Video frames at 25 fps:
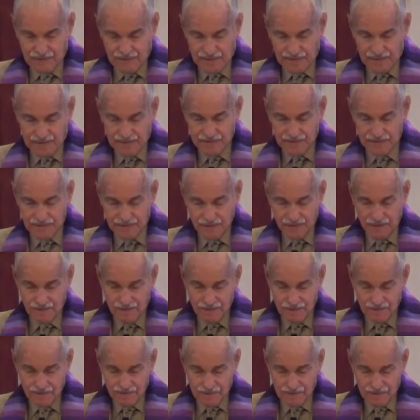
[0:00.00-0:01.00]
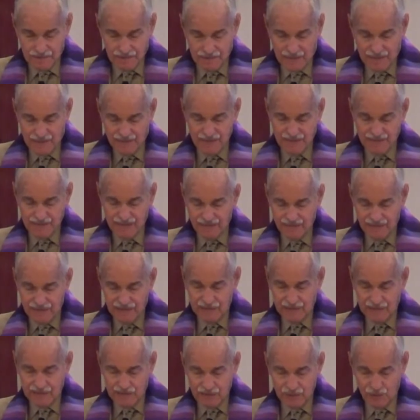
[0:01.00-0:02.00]
It's a
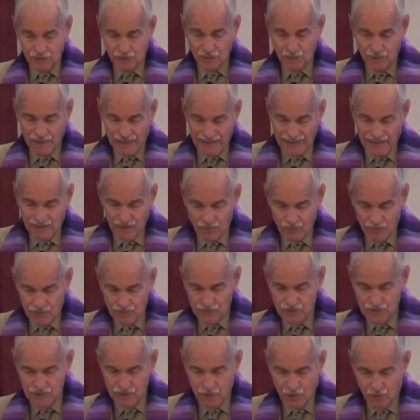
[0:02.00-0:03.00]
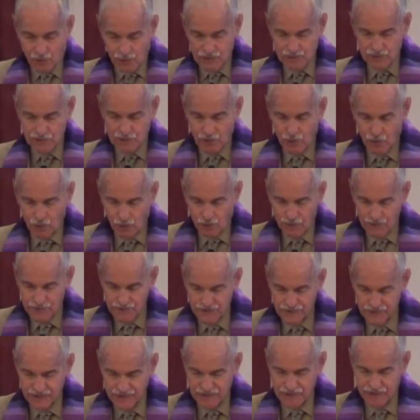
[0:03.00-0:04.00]
72-hour short
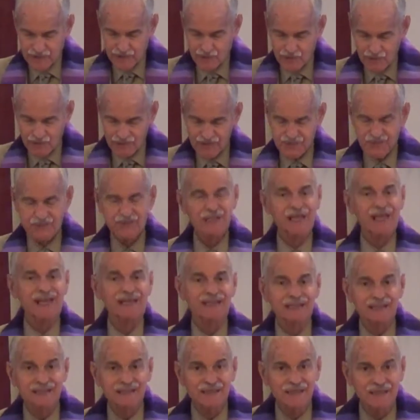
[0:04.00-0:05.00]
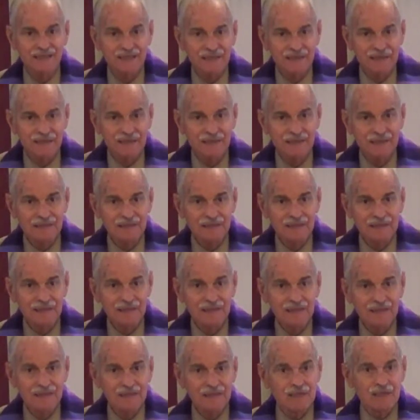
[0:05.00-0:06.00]
course in Christianity.
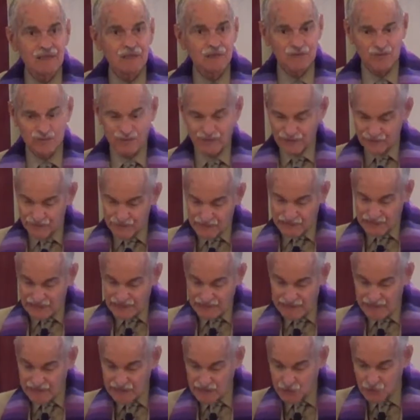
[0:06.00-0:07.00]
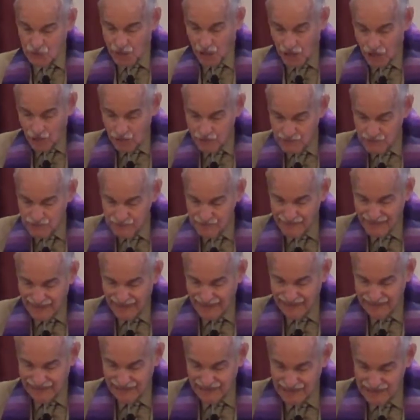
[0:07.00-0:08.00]
15 talks
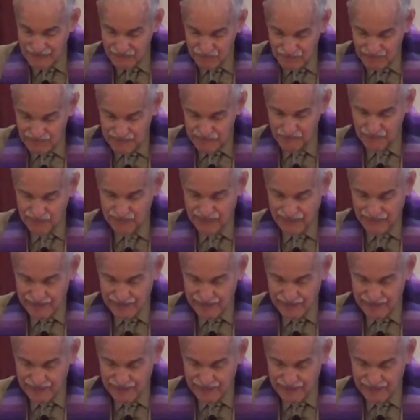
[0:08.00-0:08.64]
by lay people